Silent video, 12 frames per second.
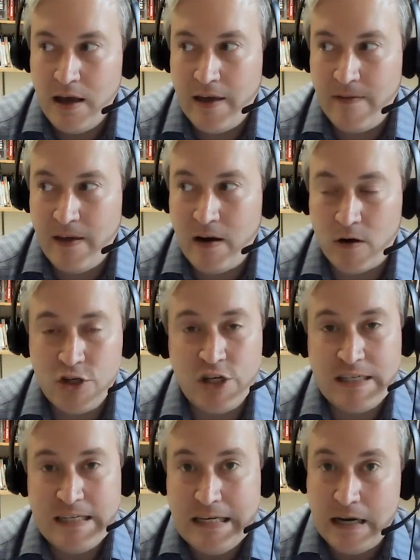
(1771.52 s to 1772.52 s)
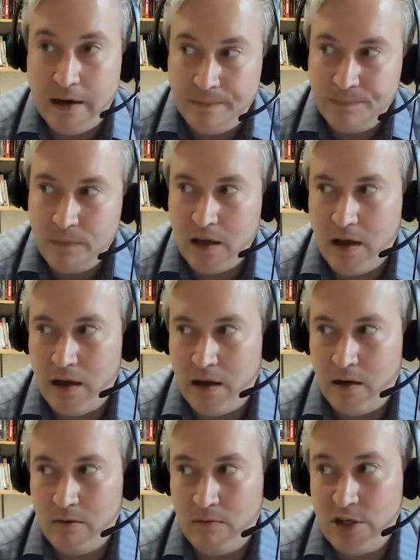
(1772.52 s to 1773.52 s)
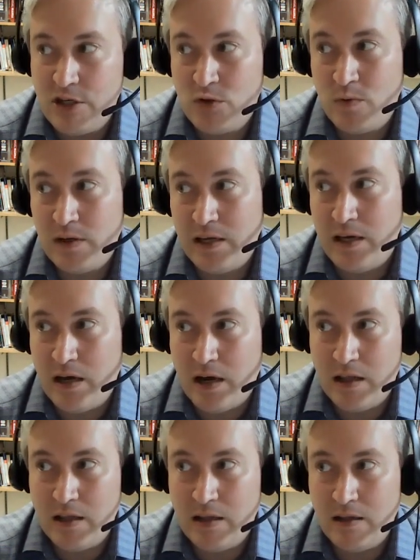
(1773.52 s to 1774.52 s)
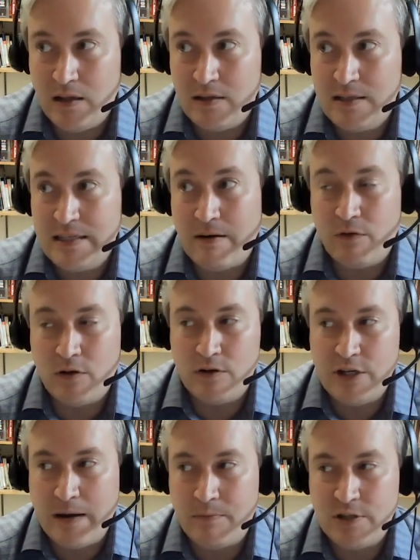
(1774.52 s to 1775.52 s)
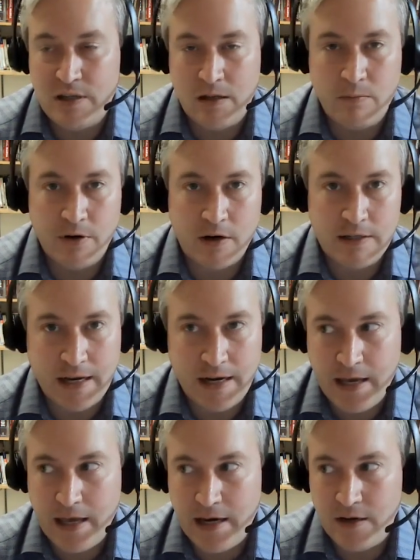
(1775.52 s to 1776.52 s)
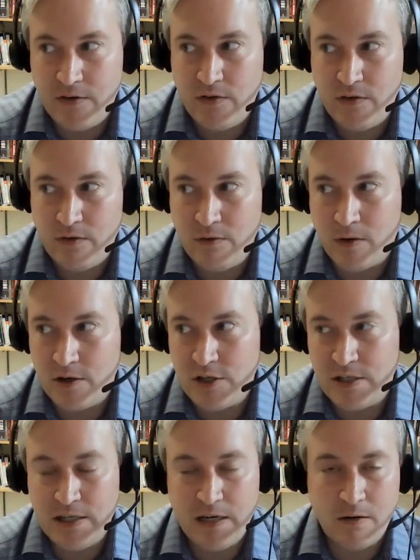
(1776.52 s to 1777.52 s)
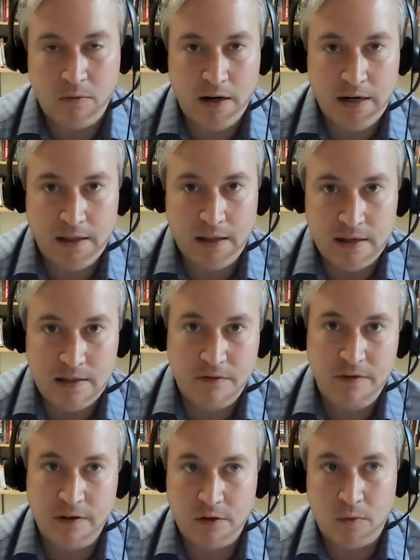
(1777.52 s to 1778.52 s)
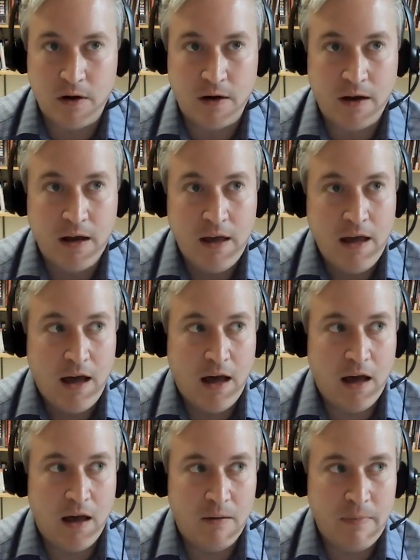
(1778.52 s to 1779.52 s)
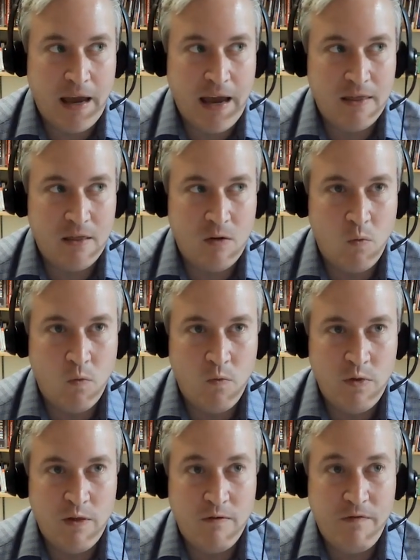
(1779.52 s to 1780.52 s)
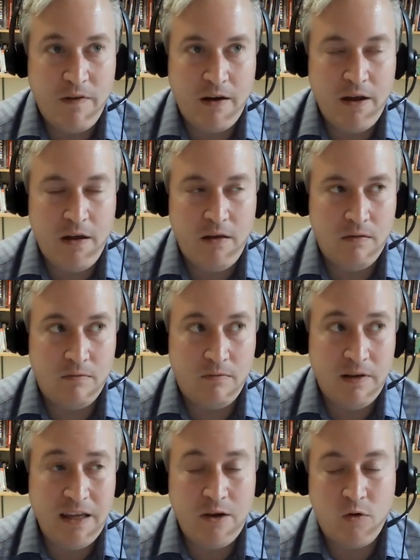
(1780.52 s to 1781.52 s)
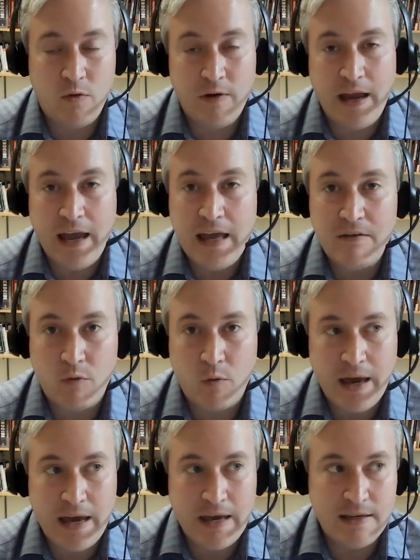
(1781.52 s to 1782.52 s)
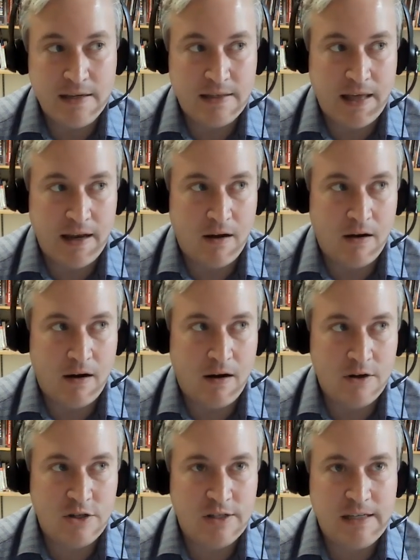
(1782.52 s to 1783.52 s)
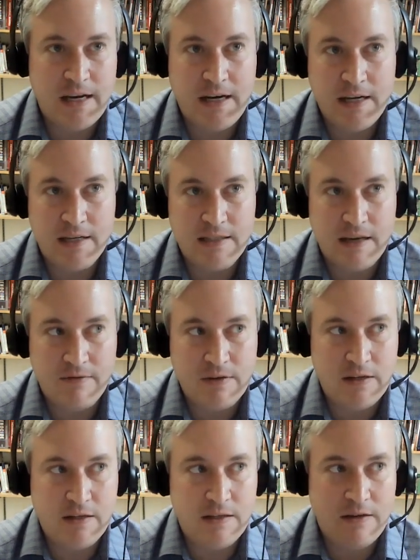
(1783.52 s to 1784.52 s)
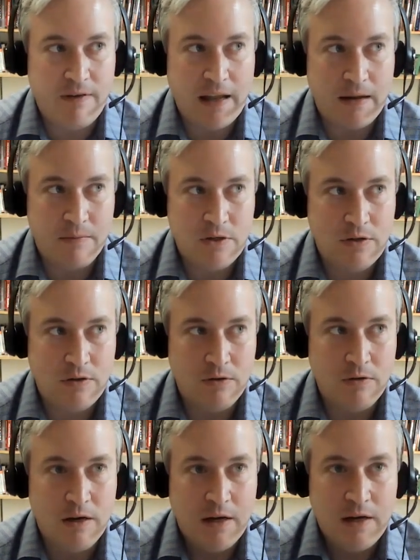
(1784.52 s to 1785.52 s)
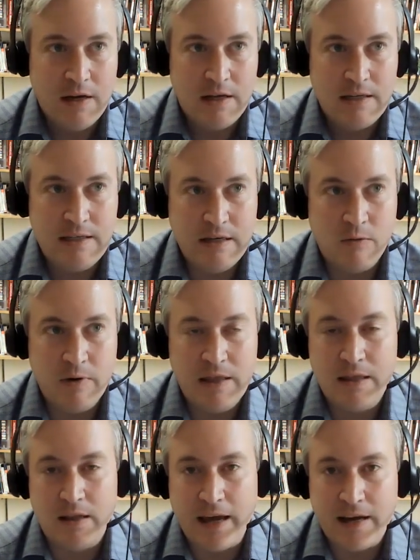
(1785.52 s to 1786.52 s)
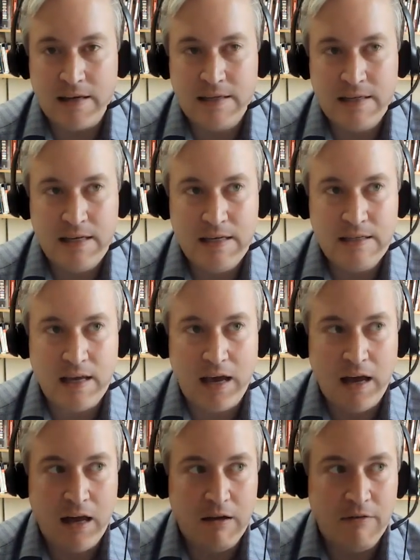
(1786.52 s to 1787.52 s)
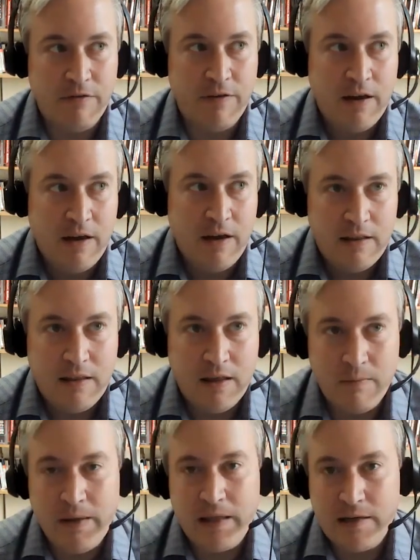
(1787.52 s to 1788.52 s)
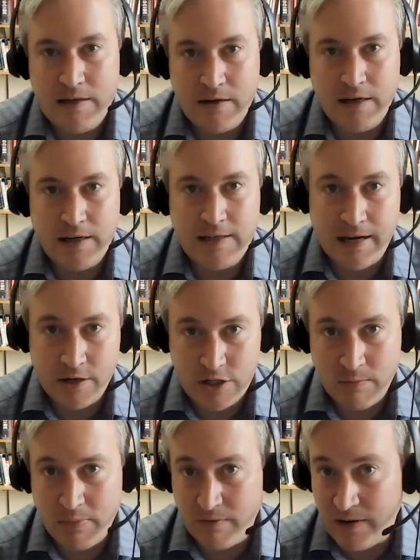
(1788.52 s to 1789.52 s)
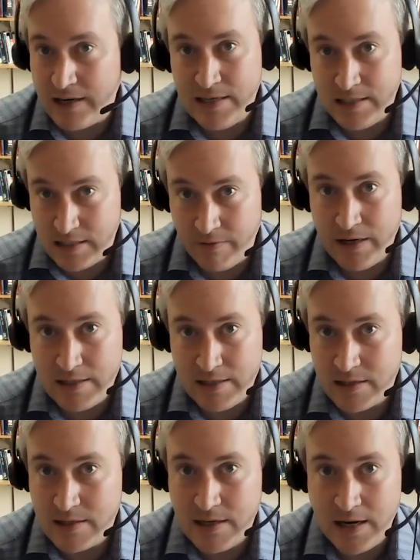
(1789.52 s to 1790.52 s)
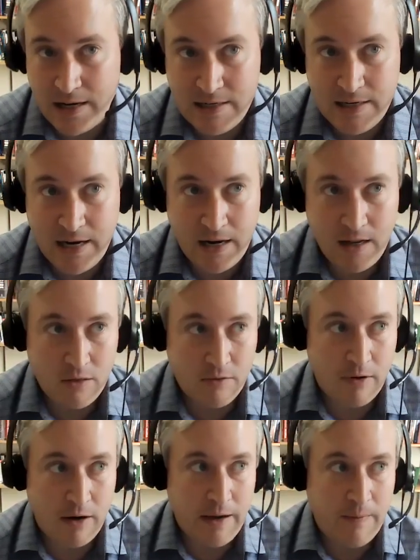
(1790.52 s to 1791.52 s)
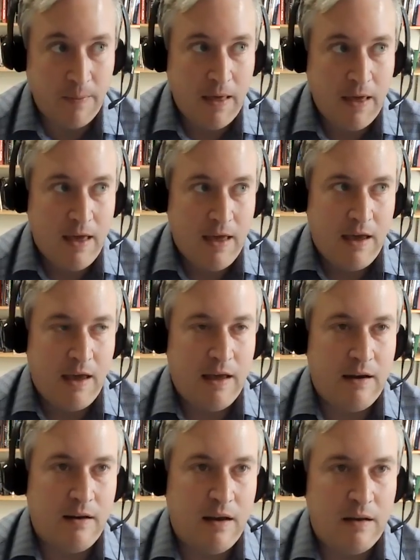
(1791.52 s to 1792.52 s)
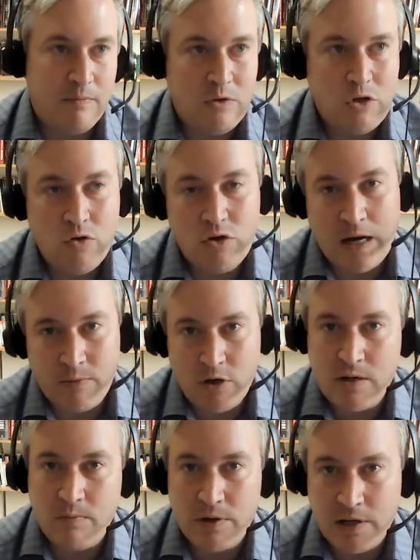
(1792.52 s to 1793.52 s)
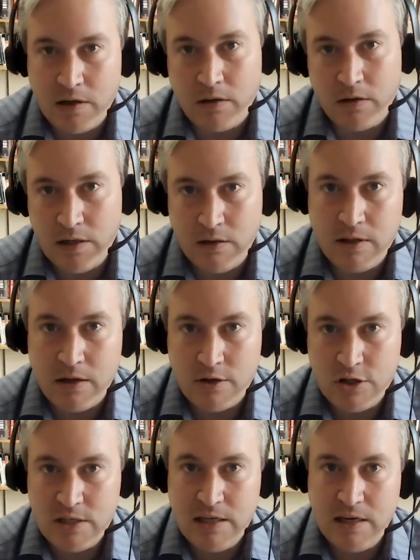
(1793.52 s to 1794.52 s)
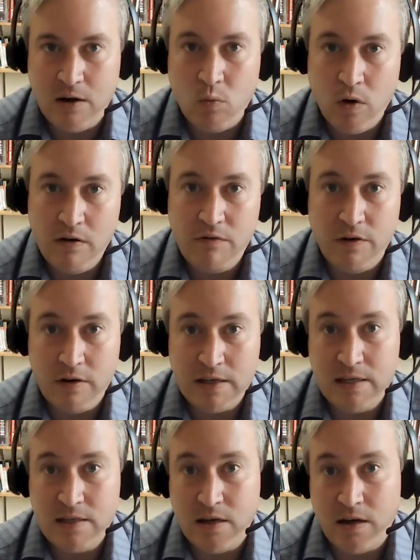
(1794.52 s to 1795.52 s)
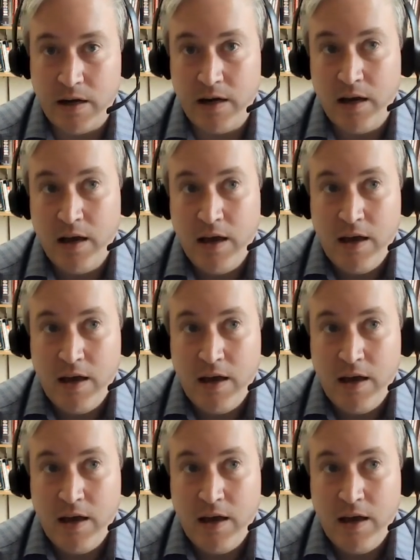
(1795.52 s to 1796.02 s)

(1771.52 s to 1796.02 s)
Argentina, which is really several chapters in the book are dedicated to Argentina, where I did lots of field work, and the very really creative ways that Argentinians have developed to deal with the legacies of the military dictatorship of 1976 to 1983. And two chapters in particular deal with Argentina. One focuses on